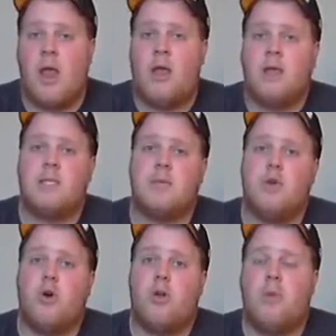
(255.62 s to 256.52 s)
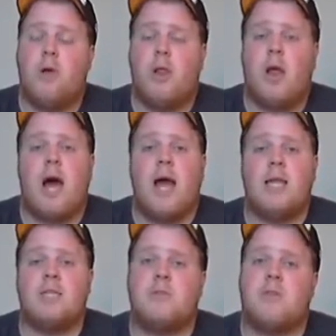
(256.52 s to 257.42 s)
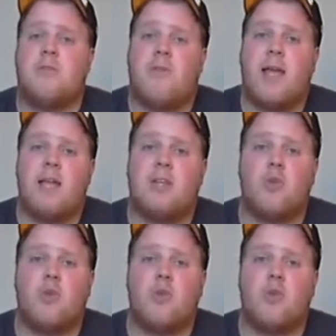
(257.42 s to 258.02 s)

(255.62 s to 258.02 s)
Some notable highlights from the fight.